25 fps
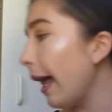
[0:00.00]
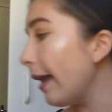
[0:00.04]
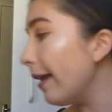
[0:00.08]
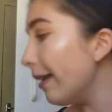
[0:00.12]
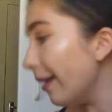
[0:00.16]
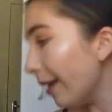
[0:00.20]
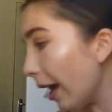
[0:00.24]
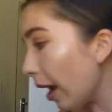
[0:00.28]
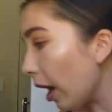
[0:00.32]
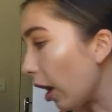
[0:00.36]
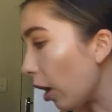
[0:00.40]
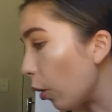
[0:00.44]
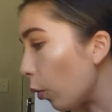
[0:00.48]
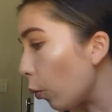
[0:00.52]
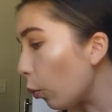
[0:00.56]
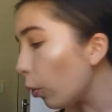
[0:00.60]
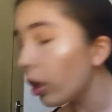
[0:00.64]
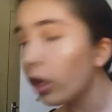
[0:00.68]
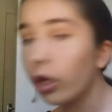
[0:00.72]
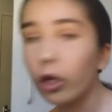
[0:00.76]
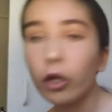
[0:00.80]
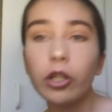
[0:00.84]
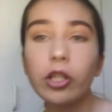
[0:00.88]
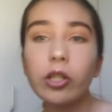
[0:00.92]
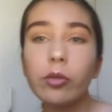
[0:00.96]
And now
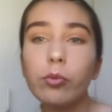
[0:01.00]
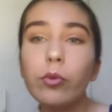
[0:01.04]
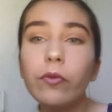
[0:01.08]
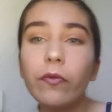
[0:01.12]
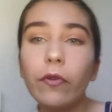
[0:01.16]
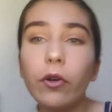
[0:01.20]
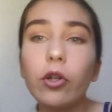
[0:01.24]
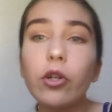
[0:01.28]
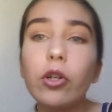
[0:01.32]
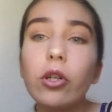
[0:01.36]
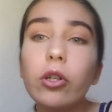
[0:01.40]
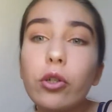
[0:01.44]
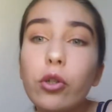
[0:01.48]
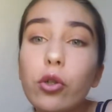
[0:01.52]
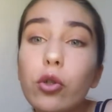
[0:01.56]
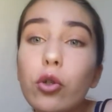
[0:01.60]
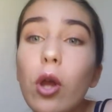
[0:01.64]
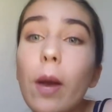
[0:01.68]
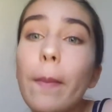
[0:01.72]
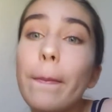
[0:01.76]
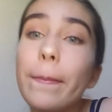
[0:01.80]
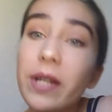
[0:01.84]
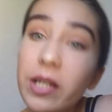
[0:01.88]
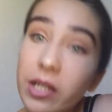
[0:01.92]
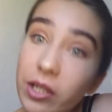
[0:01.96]
we're going to move on
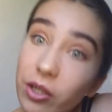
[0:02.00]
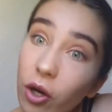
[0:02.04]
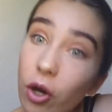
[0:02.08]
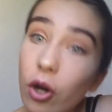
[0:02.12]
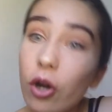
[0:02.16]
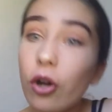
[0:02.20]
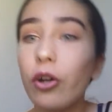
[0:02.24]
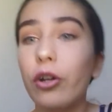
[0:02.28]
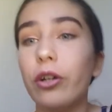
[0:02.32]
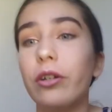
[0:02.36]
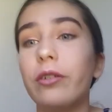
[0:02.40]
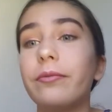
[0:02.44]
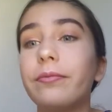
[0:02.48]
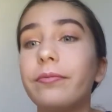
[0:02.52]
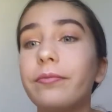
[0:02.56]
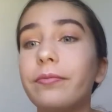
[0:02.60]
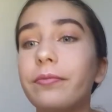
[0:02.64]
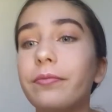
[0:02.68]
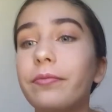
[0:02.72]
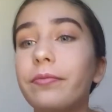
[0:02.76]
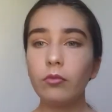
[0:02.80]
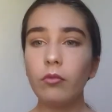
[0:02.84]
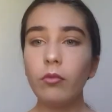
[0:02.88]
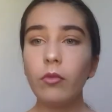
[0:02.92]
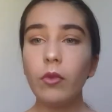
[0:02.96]
to mascara.
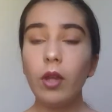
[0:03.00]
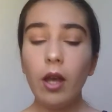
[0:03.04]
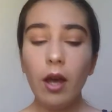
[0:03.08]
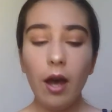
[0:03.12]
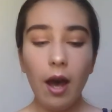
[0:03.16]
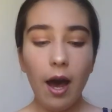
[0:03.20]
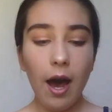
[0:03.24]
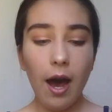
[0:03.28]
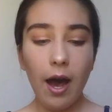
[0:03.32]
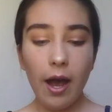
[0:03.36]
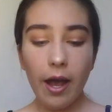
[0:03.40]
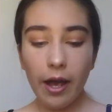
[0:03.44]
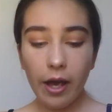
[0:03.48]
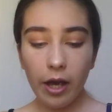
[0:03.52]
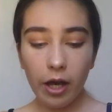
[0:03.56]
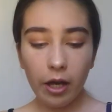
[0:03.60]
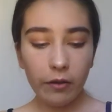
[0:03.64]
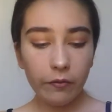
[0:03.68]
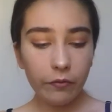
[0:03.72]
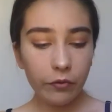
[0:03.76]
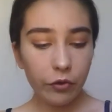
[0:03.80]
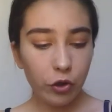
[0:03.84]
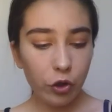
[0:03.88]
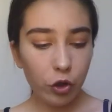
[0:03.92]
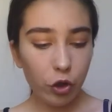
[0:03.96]
I
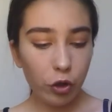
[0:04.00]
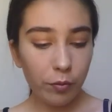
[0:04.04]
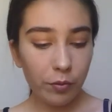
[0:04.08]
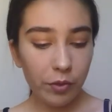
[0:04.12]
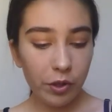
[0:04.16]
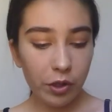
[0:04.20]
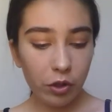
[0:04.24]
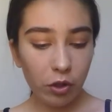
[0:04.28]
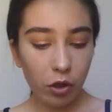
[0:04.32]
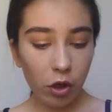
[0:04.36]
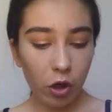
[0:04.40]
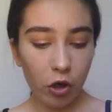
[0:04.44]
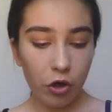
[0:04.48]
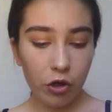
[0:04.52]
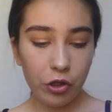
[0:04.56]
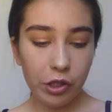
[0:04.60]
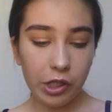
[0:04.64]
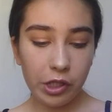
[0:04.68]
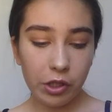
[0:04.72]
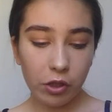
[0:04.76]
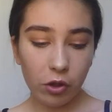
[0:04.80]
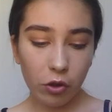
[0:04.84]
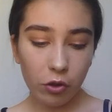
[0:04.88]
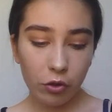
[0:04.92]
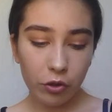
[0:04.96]
have 2 mascaras.
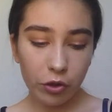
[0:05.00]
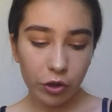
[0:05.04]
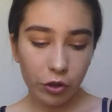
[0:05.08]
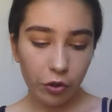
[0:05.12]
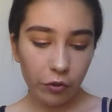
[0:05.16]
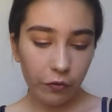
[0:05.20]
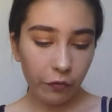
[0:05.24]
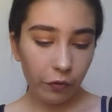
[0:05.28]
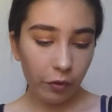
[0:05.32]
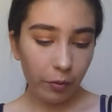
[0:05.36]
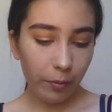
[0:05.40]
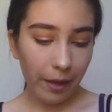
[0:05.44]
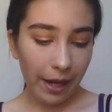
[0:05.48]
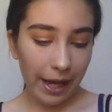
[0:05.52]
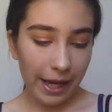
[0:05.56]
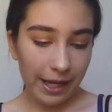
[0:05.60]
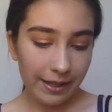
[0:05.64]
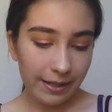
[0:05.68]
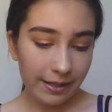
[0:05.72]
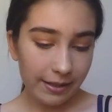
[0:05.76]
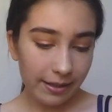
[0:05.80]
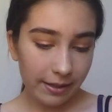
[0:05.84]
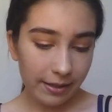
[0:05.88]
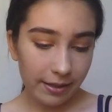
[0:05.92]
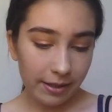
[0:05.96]
These are also from
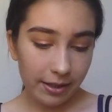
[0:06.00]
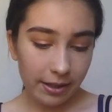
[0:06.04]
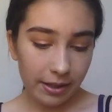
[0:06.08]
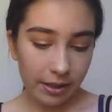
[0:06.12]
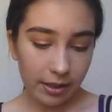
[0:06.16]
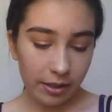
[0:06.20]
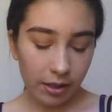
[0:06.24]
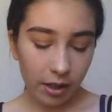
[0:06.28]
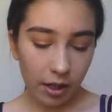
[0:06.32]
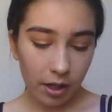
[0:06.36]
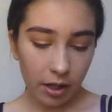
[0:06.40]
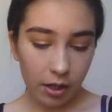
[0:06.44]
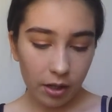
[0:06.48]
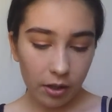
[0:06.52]
Essence.